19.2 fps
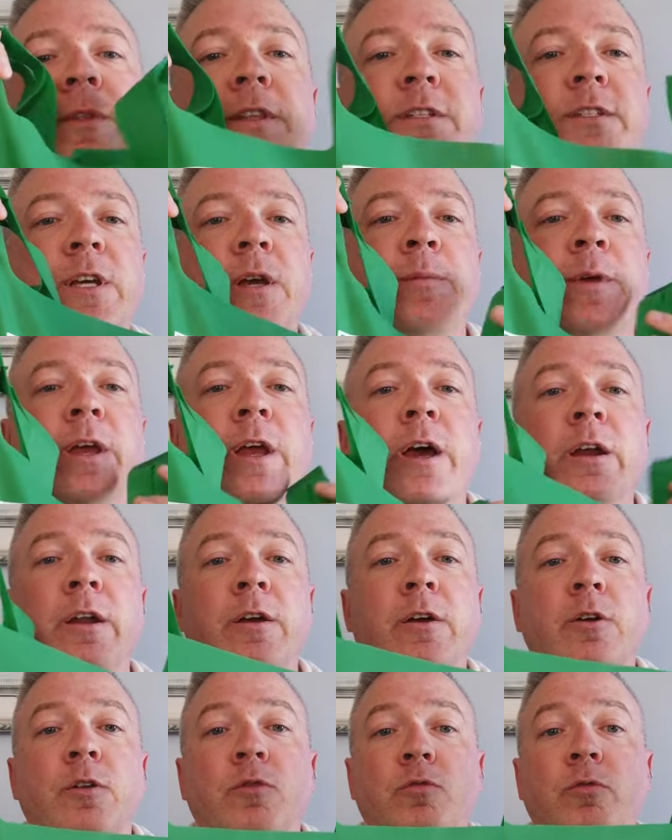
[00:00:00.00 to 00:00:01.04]
but this time I got
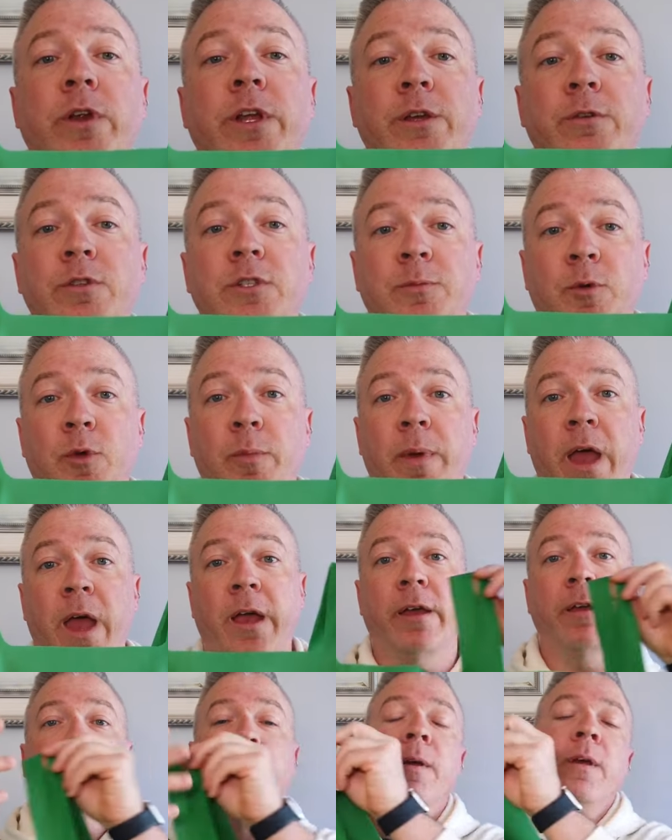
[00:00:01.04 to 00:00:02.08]
a reusable
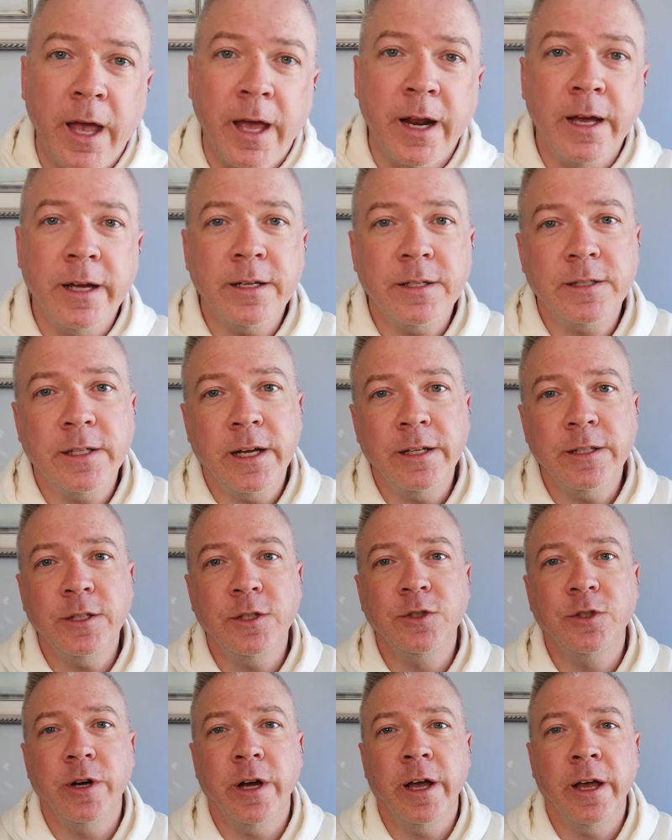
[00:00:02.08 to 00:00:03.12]
bag. And I decided to
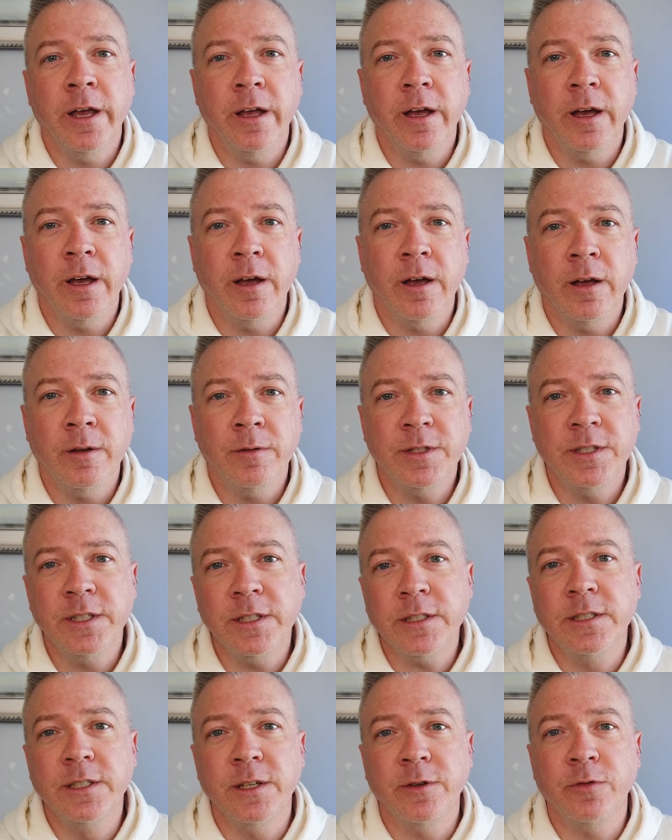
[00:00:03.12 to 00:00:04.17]
try uh,
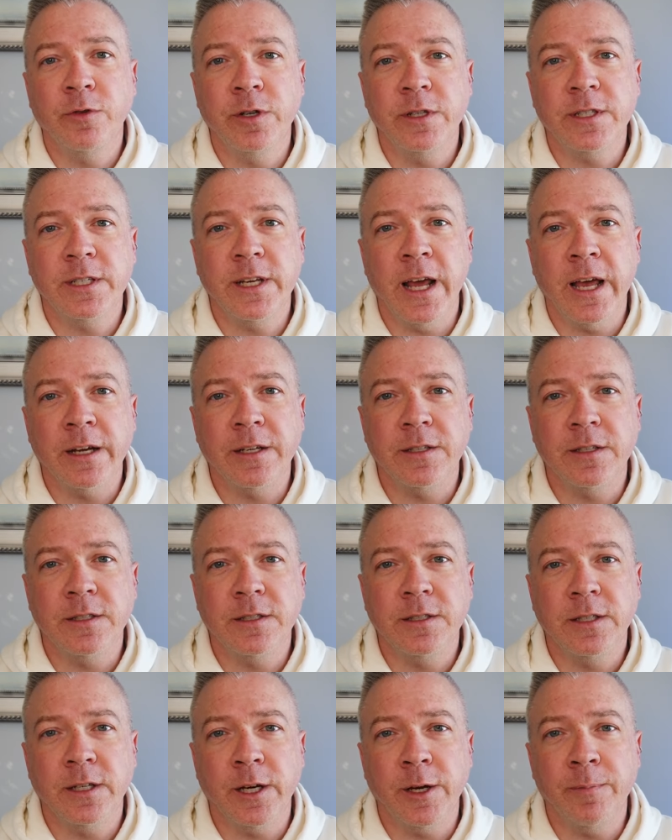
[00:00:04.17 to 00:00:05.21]
six different snacks this
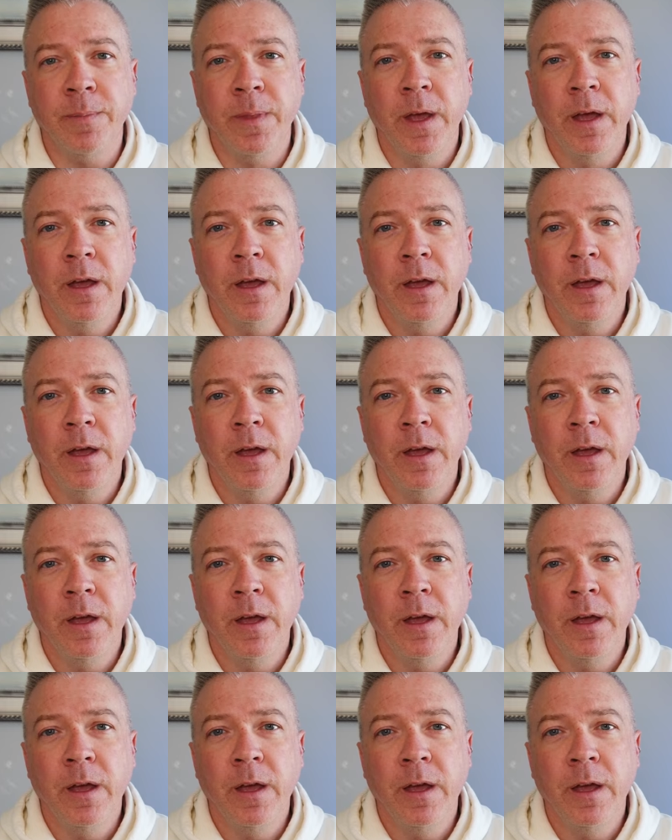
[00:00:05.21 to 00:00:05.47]
time.